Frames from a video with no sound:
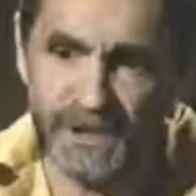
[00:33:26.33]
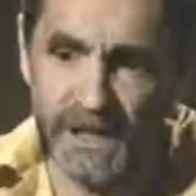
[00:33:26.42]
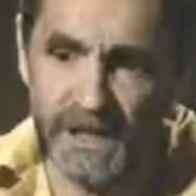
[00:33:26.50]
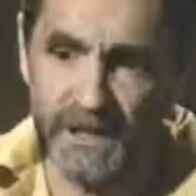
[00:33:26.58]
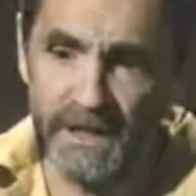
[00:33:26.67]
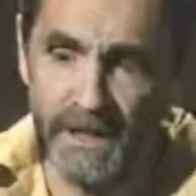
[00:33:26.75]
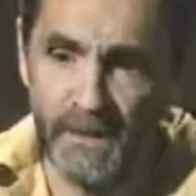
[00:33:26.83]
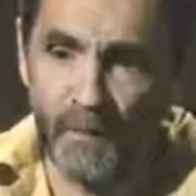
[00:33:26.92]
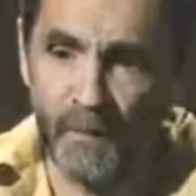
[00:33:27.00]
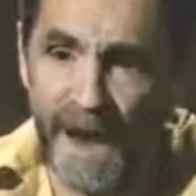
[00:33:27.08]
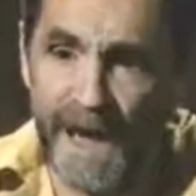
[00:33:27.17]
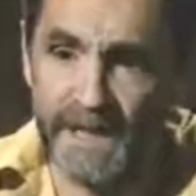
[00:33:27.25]
to get
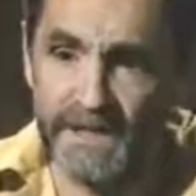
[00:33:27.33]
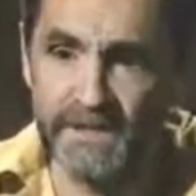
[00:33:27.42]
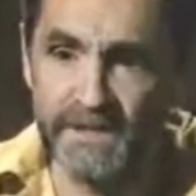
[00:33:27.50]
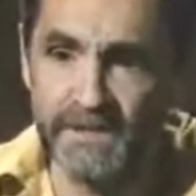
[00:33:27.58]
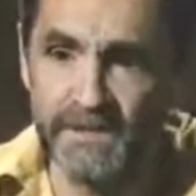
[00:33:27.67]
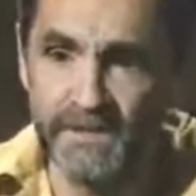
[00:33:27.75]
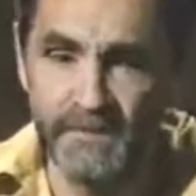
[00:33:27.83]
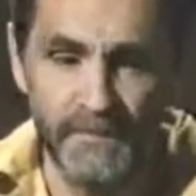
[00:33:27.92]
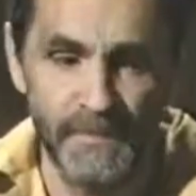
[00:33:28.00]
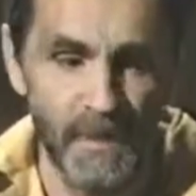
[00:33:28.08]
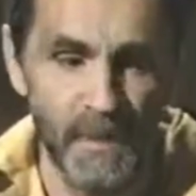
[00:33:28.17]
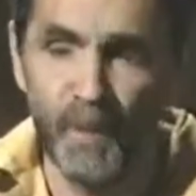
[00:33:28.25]
rights.
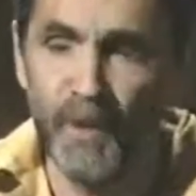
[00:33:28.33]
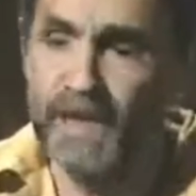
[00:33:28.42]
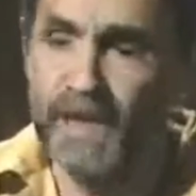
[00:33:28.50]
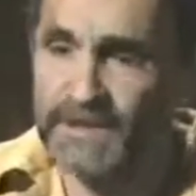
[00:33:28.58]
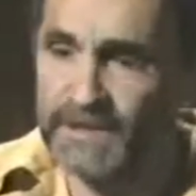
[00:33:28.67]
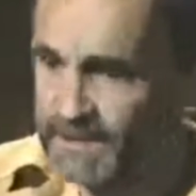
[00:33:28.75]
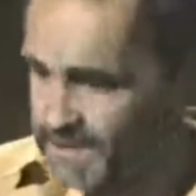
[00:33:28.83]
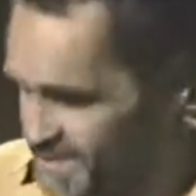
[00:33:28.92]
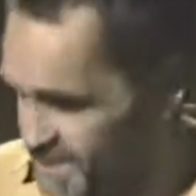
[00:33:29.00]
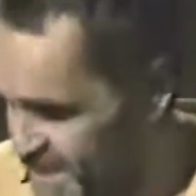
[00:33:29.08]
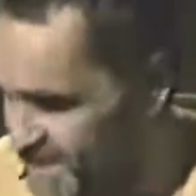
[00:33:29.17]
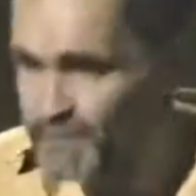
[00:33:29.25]
Well, then
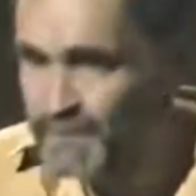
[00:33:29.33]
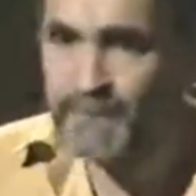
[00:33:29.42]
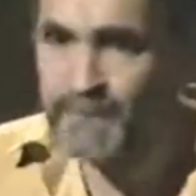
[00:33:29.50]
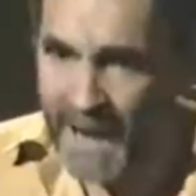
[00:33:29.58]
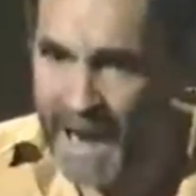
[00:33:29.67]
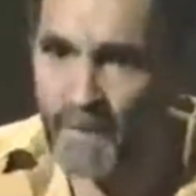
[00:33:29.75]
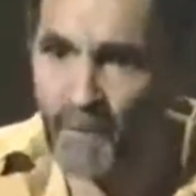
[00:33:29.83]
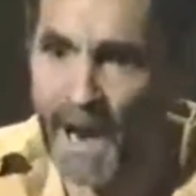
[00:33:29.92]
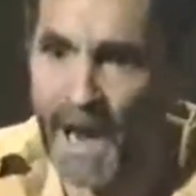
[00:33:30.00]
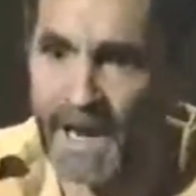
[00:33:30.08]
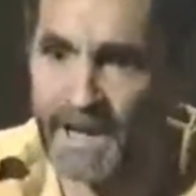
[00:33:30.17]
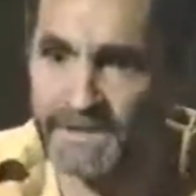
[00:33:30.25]
give me my
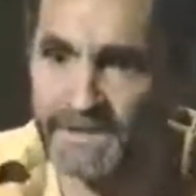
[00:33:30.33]
rights.